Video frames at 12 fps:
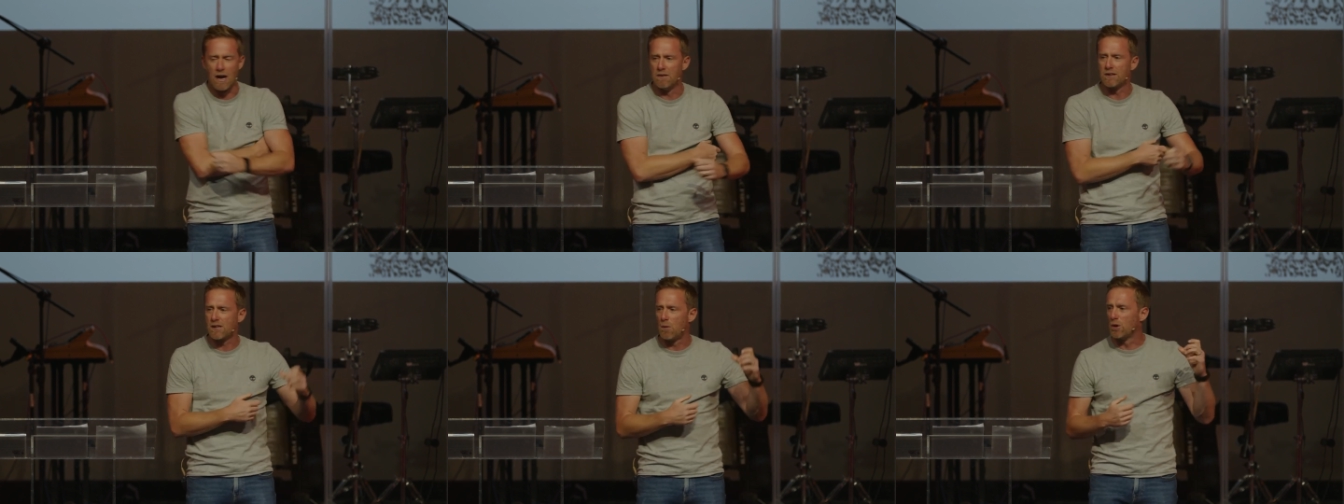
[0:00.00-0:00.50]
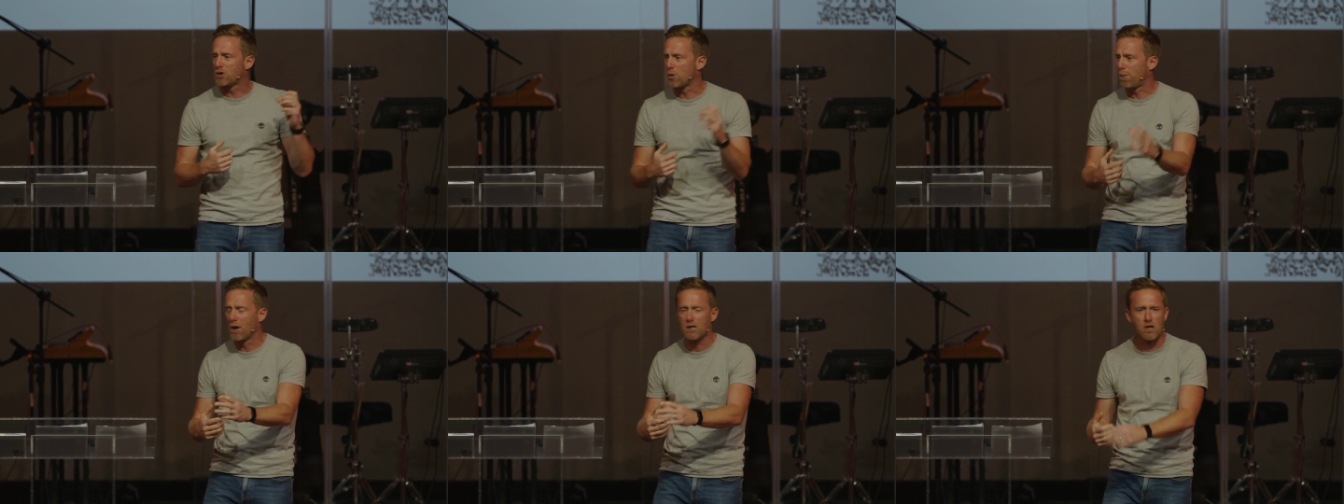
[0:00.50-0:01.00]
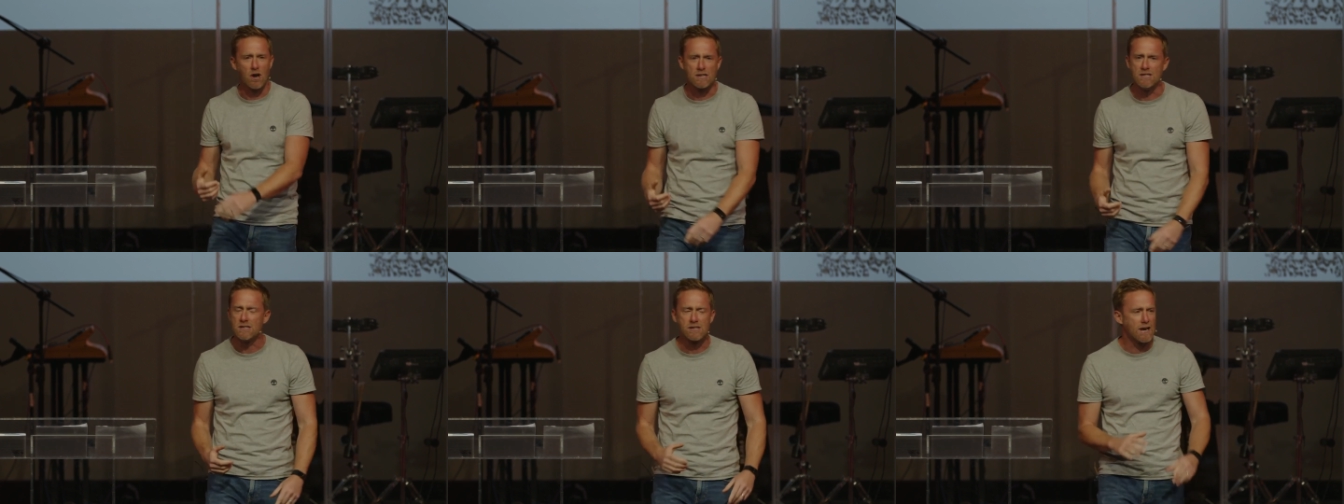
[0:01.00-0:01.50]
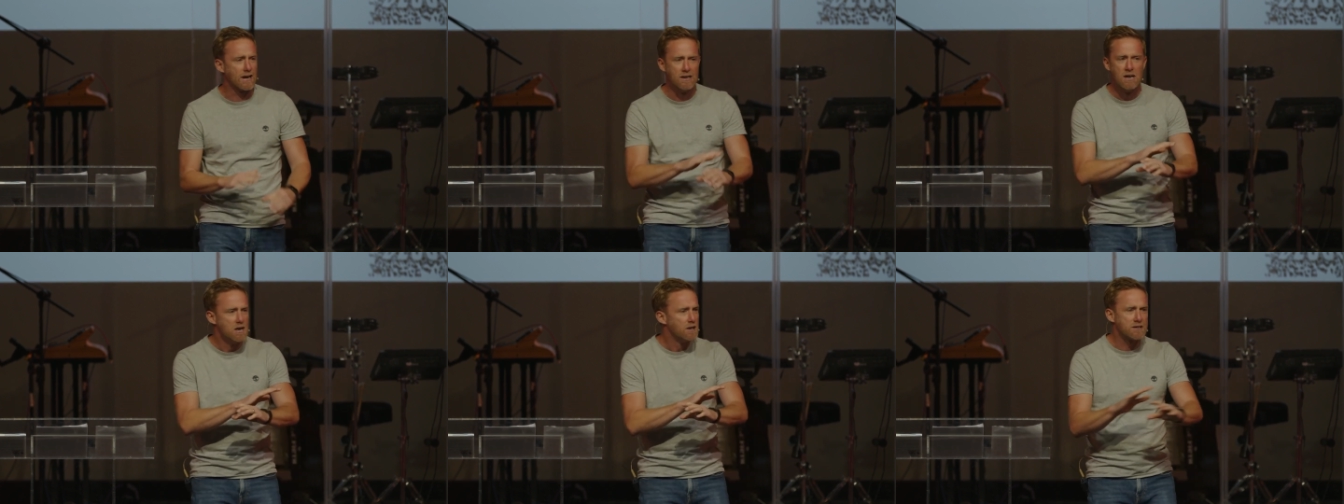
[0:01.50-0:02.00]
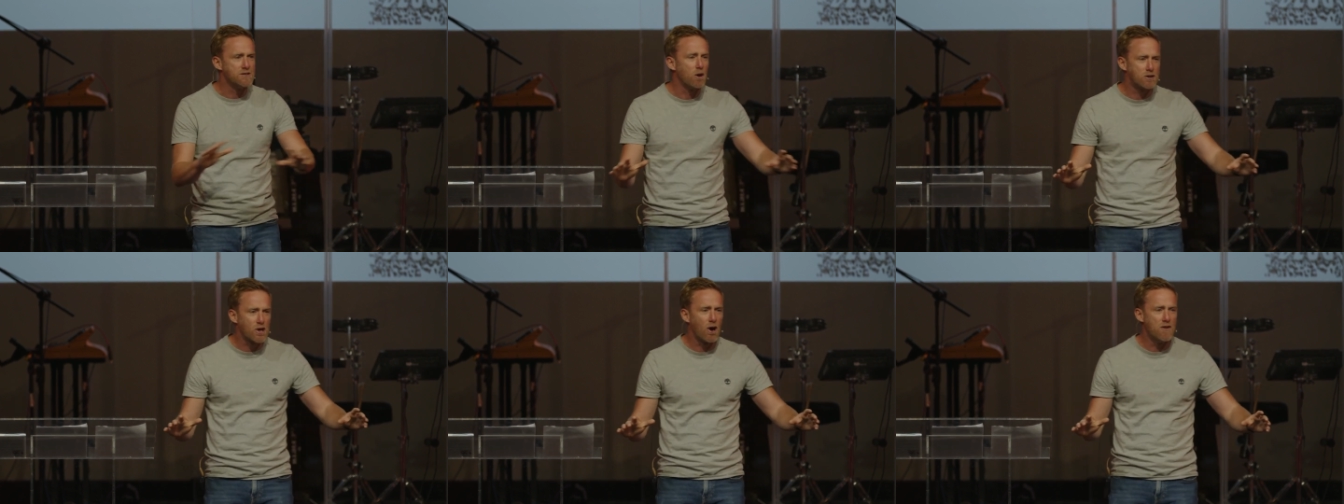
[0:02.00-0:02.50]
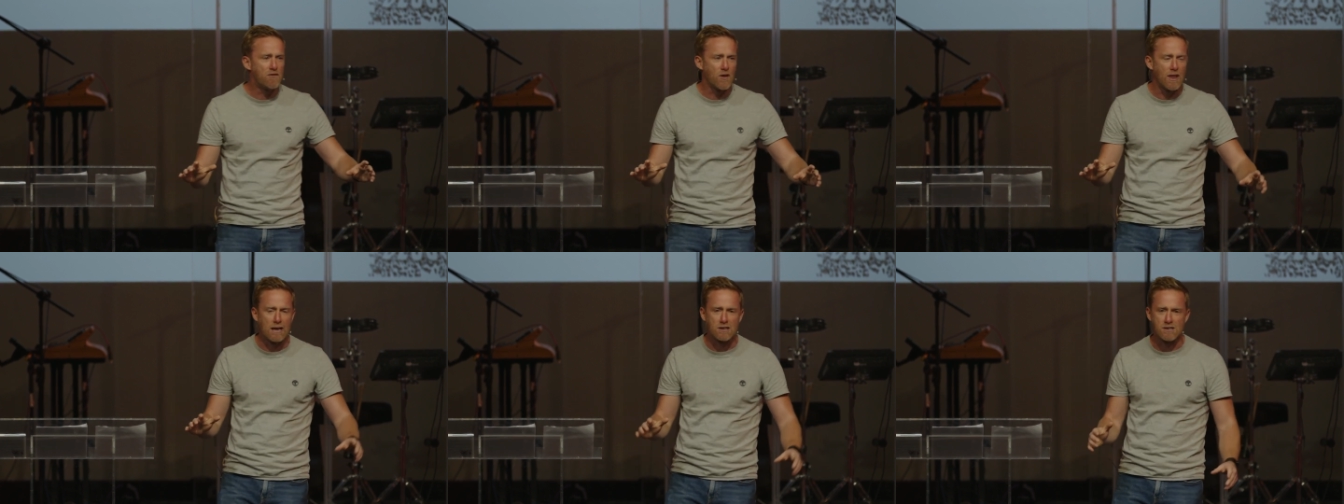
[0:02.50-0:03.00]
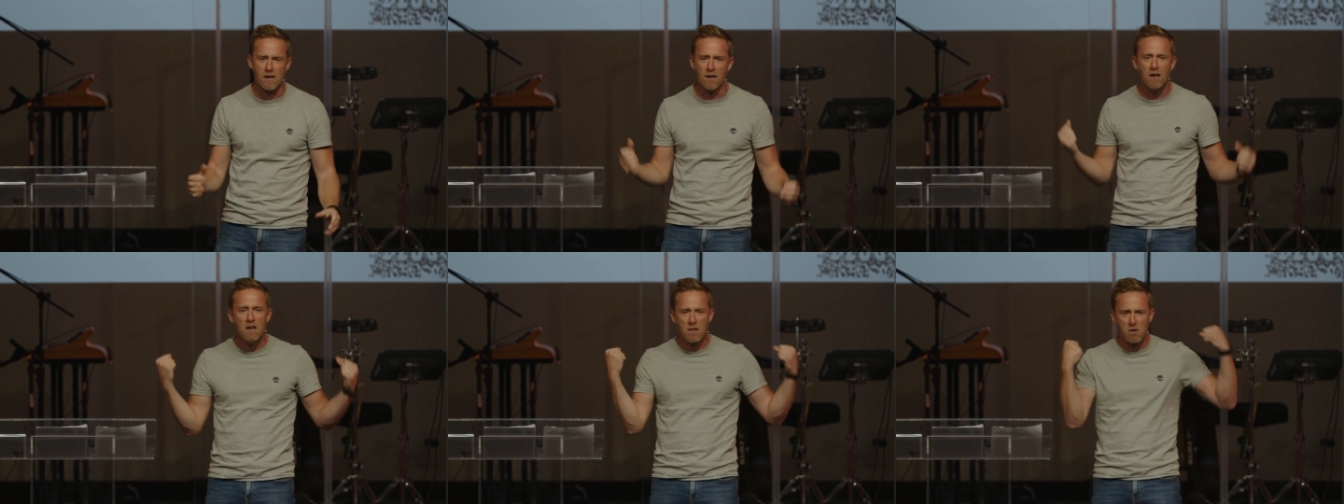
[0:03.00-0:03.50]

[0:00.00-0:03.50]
And the son wants to apologize. And he's saying, there's no time for that, son.